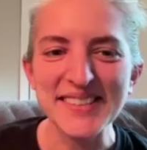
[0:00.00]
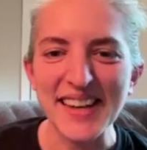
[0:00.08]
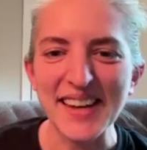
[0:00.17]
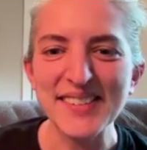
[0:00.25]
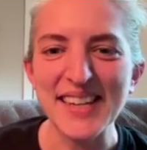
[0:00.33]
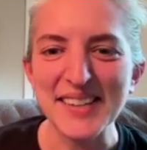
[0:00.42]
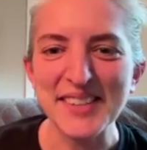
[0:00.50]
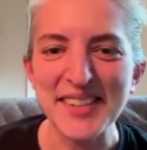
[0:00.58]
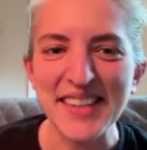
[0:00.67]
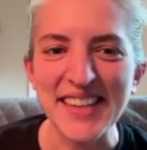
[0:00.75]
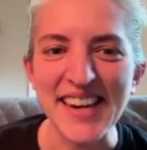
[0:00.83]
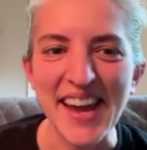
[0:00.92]
I was actually
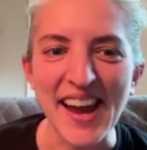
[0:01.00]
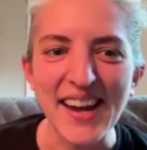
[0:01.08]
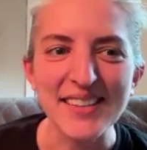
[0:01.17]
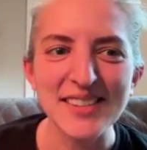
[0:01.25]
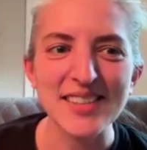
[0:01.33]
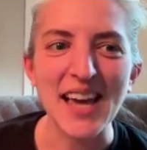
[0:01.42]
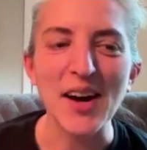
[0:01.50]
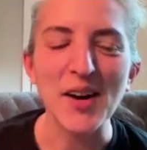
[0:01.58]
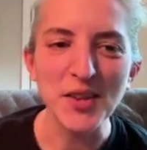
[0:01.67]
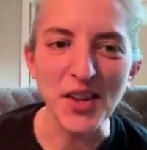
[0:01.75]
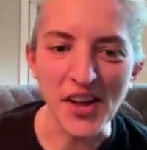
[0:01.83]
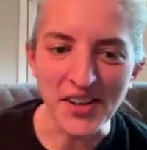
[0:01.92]
going to ask how
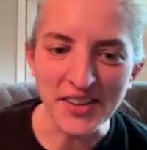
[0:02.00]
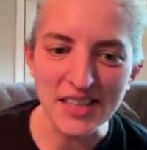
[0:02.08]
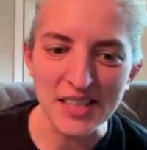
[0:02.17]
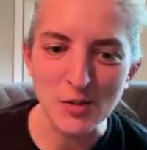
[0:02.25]
long this